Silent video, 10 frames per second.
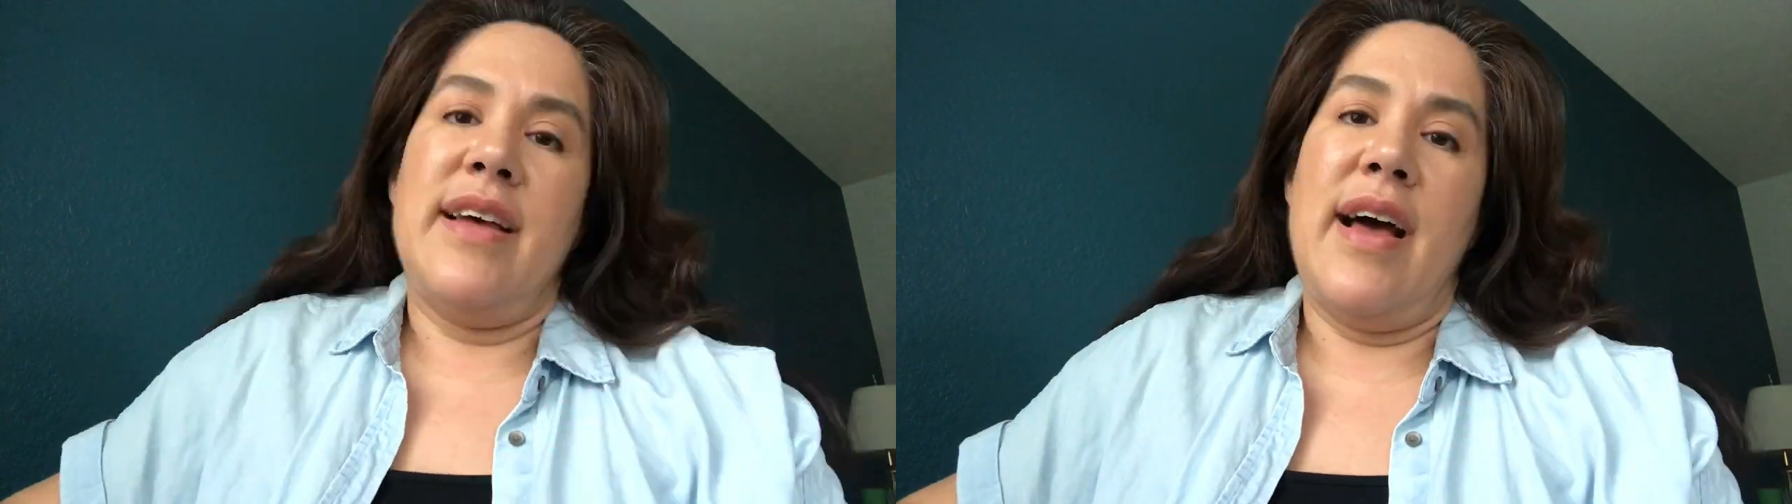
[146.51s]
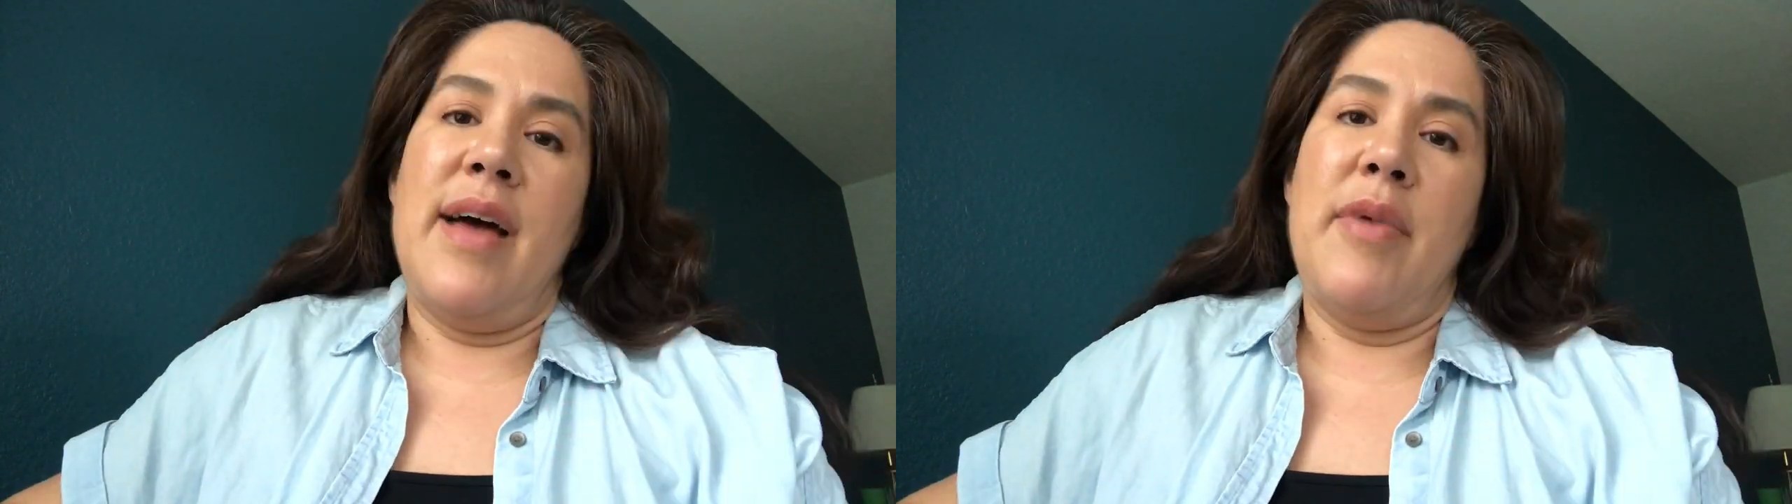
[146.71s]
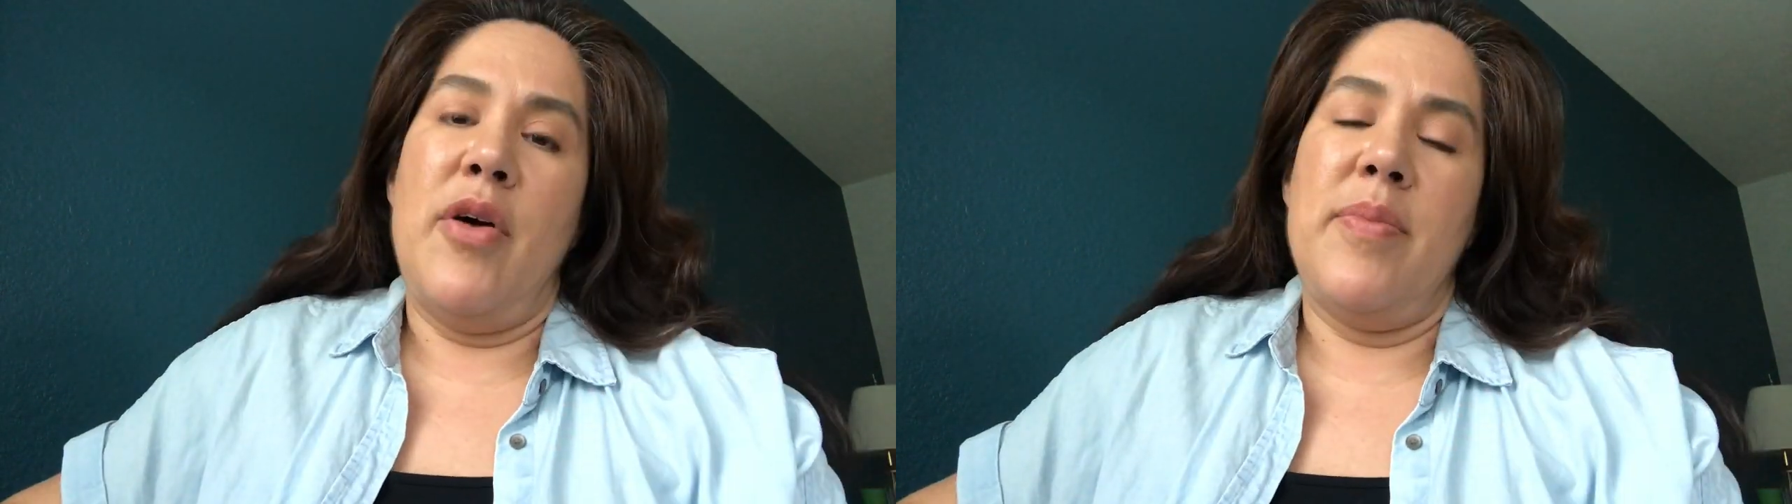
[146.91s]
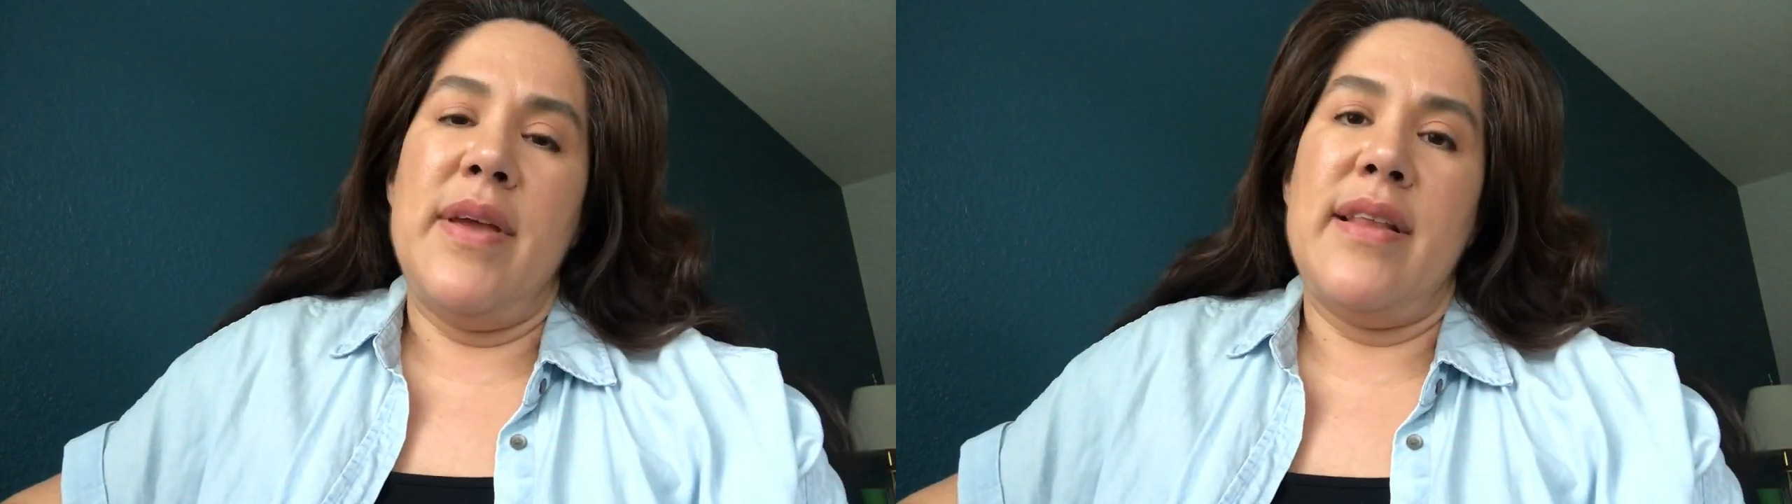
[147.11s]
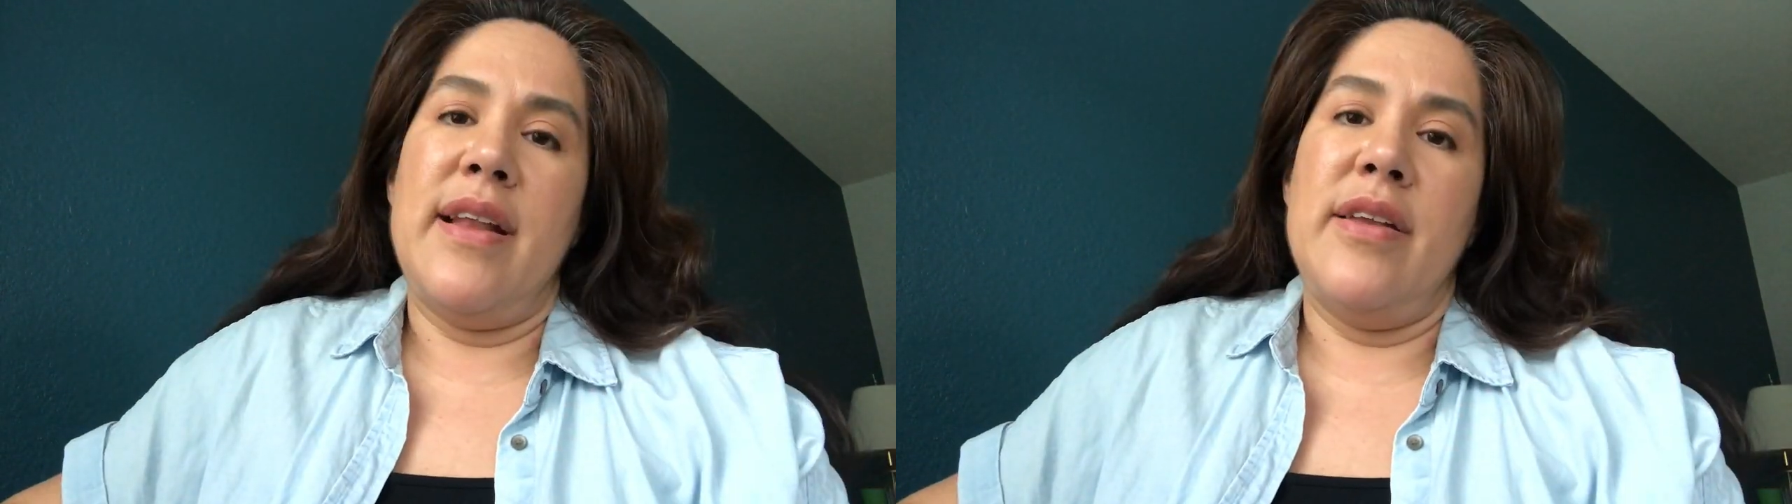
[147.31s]
I'm
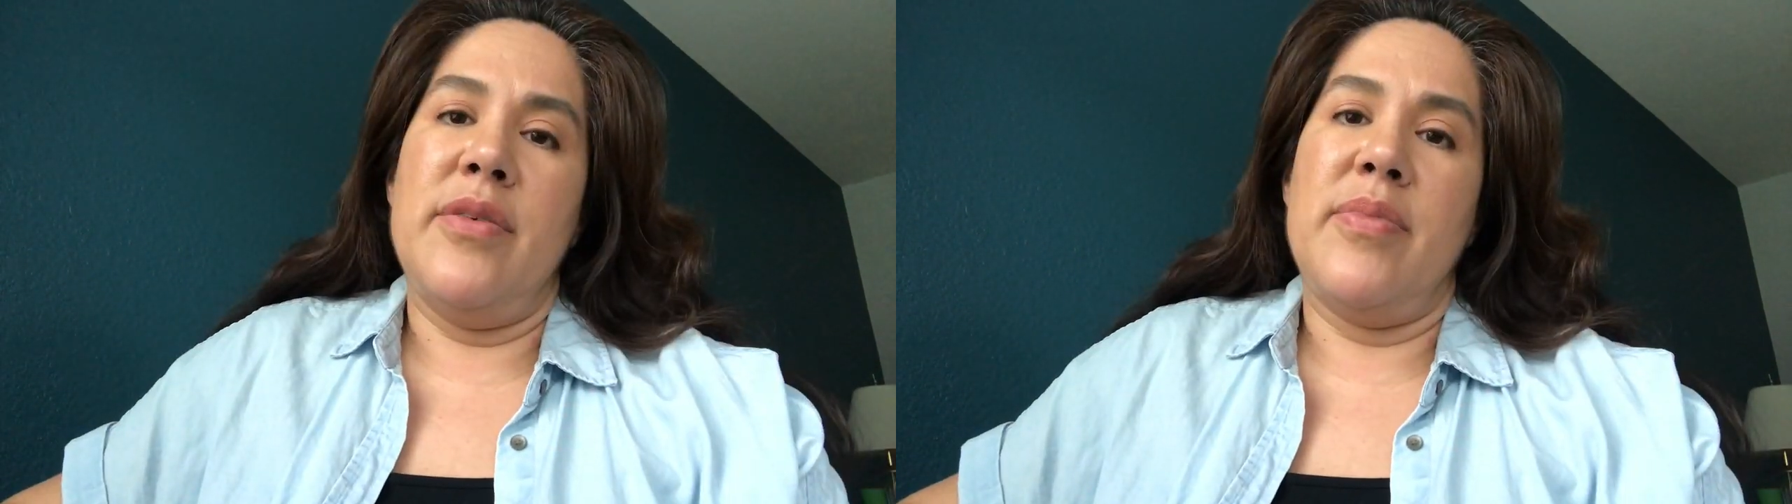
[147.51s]
hoping that it'll